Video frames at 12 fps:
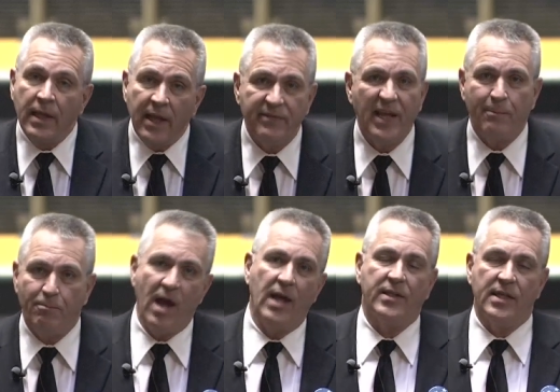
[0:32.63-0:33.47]
If that
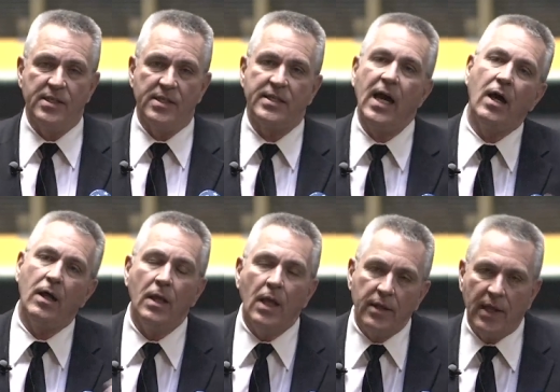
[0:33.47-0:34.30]
product doesn't
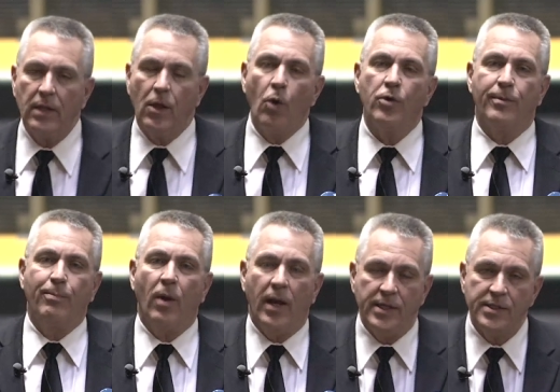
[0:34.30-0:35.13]
sell, they lower the
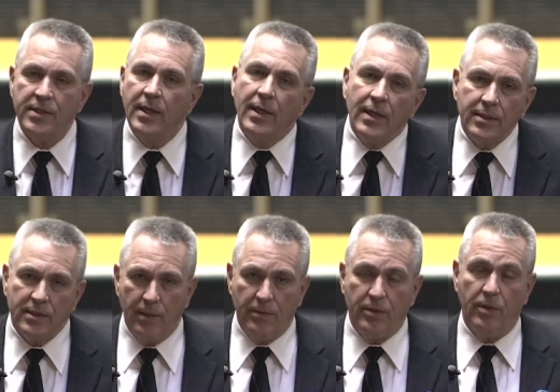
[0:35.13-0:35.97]
price
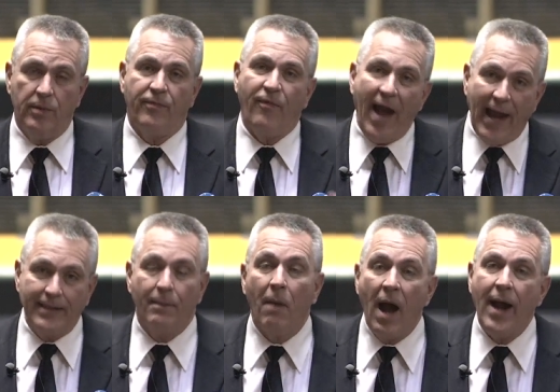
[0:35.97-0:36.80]
to, to find
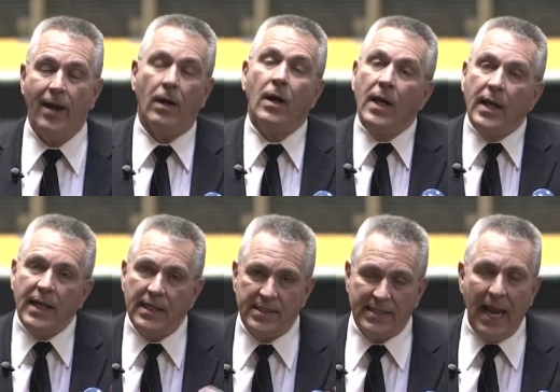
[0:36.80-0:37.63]
a buyer.
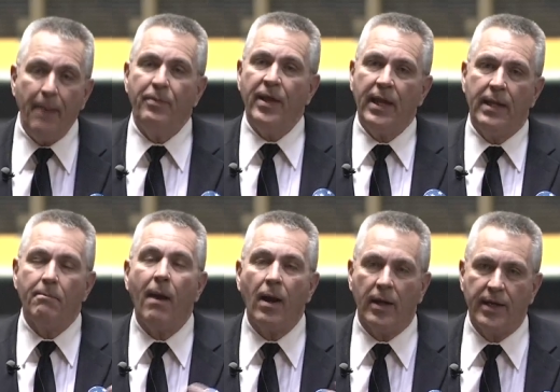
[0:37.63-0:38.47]
Same thing in
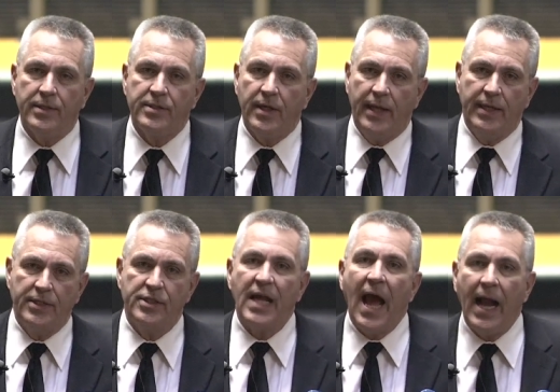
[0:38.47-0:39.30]
markets and in
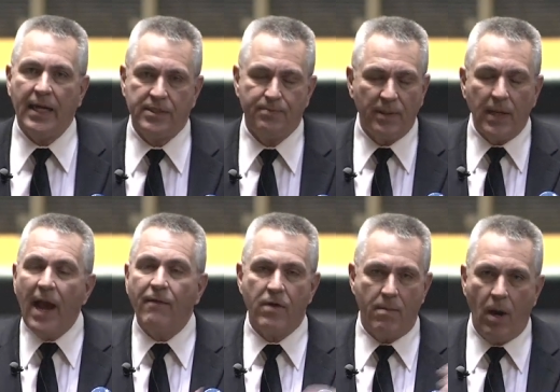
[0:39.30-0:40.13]
stocks, but
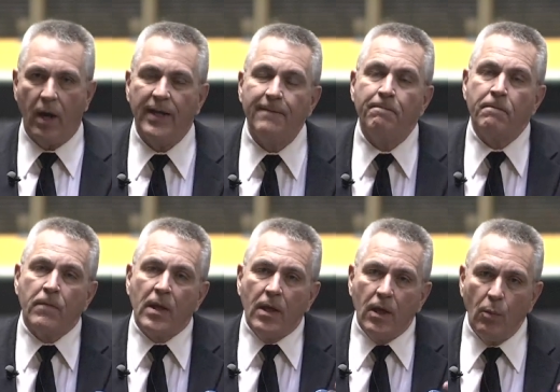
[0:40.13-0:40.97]
every market,
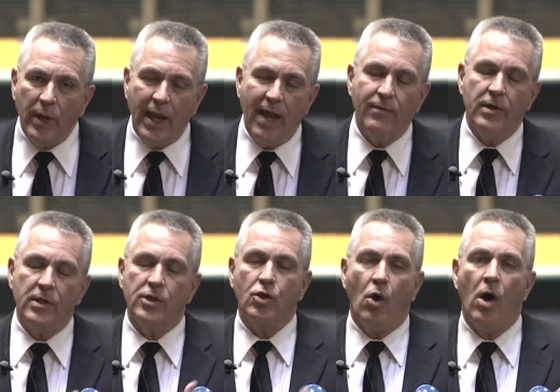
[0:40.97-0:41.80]
we have it,
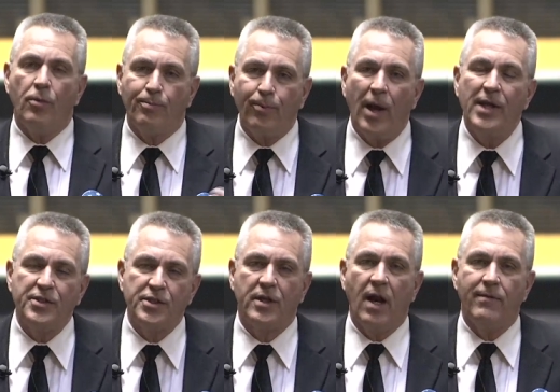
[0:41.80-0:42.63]
it's called price
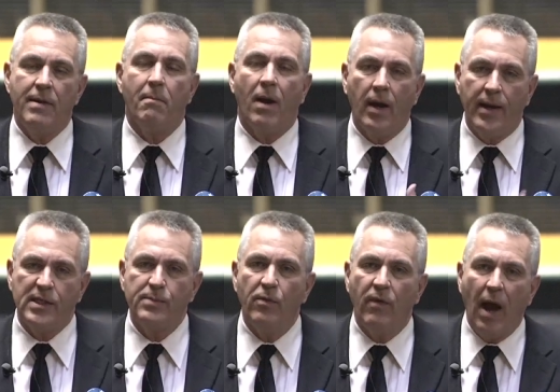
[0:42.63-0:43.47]
discovery.
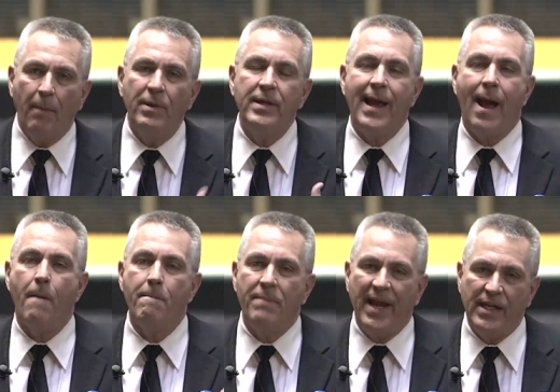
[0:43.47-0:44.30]
Markets move up and
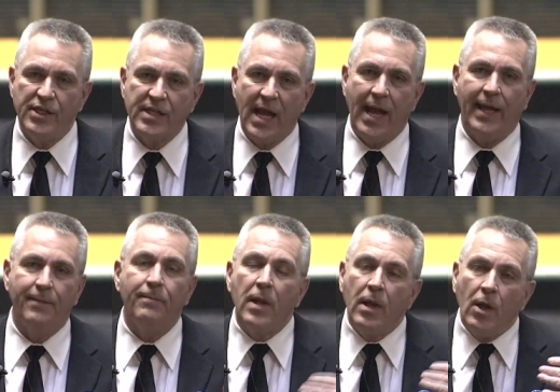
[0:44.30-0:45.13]
down based on